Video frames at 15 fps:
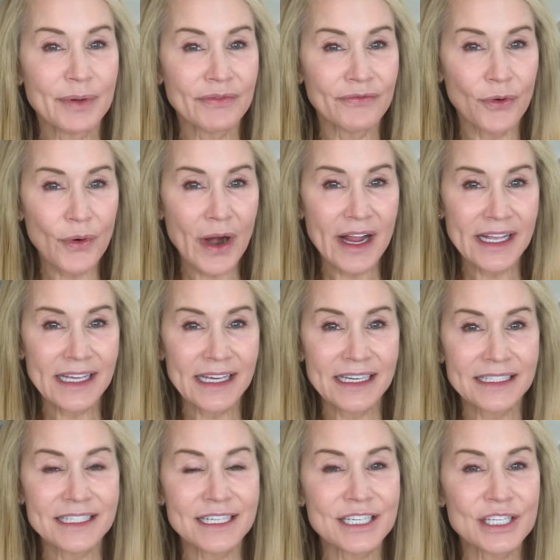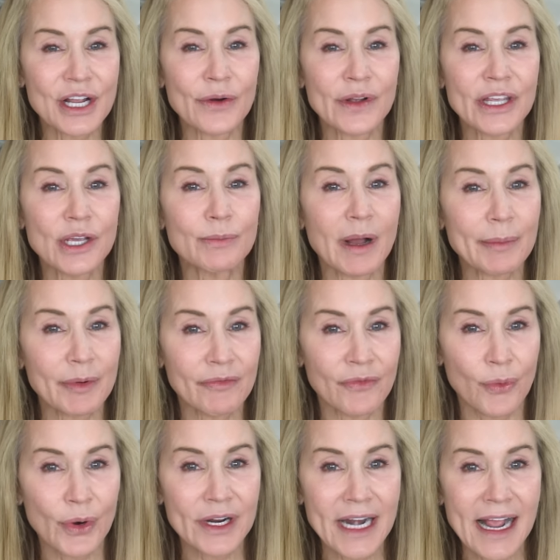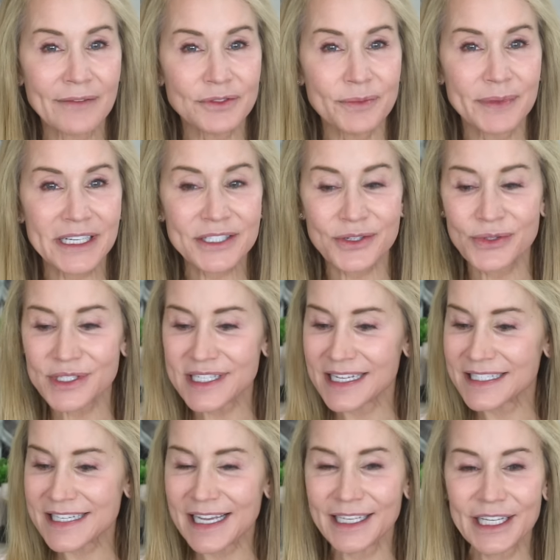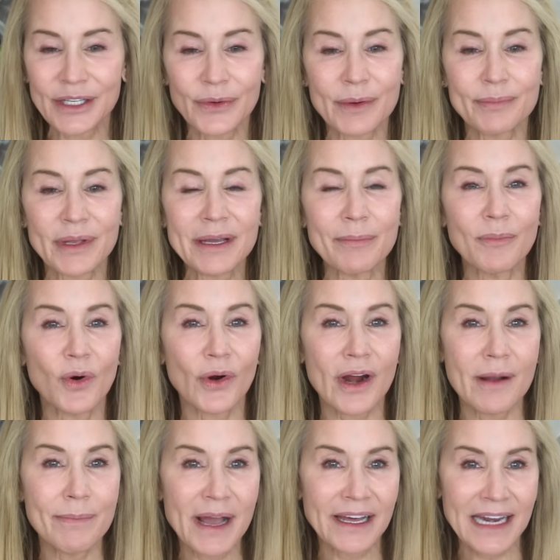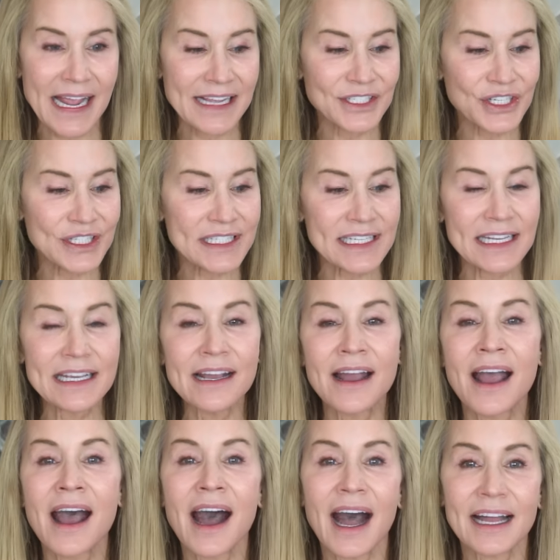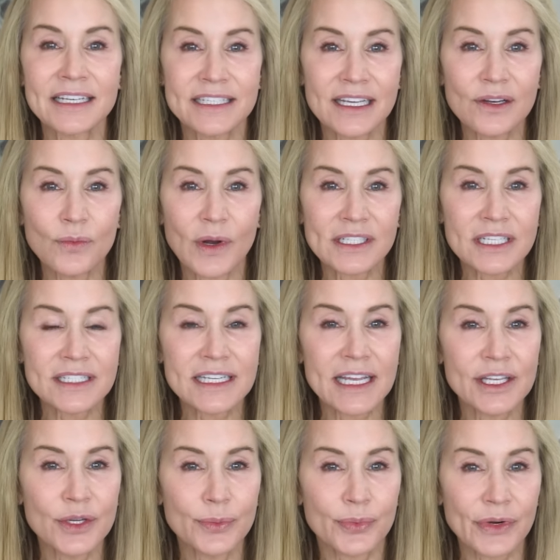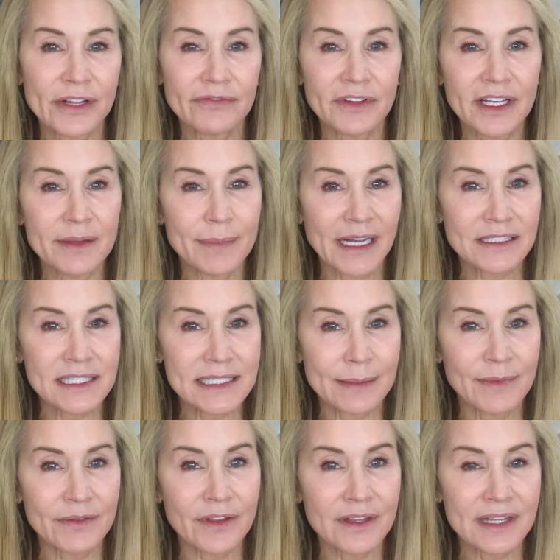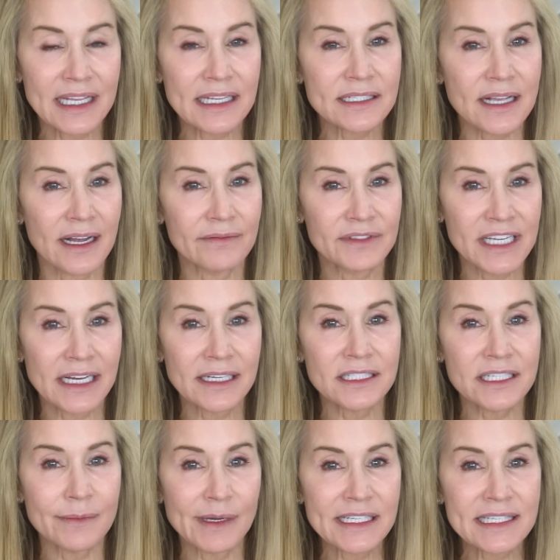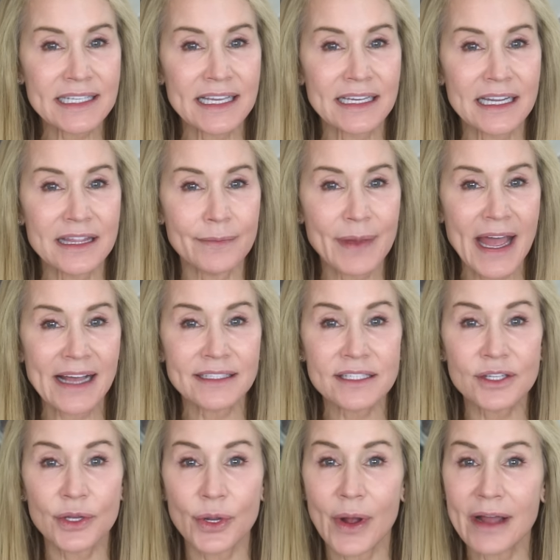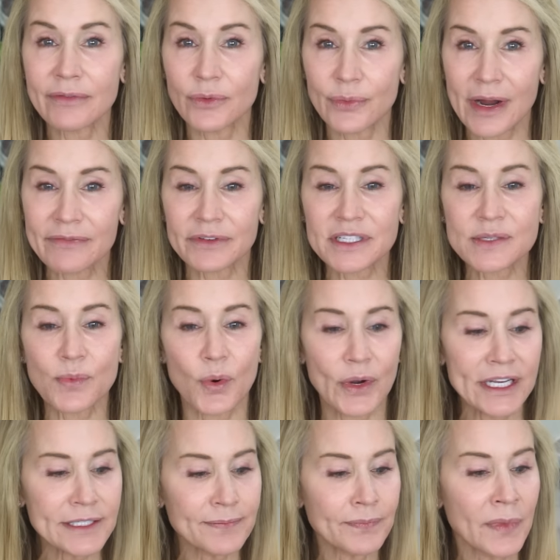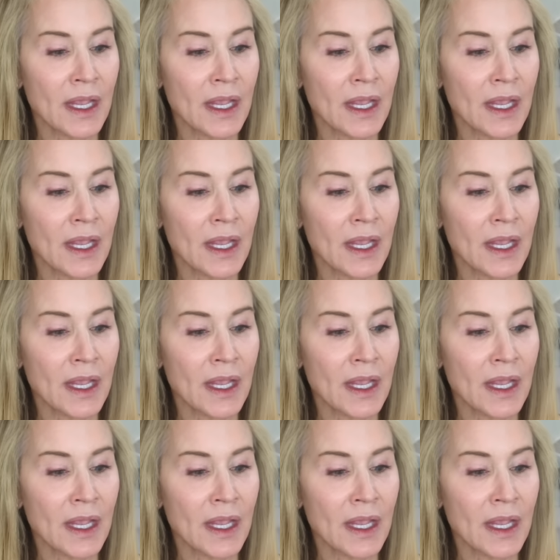before I get into showing you my before and after pictures and telling you a bit more about agency, I did want to tell you briefly about some of the things I've done to my skin in the past so you'll have a reference point.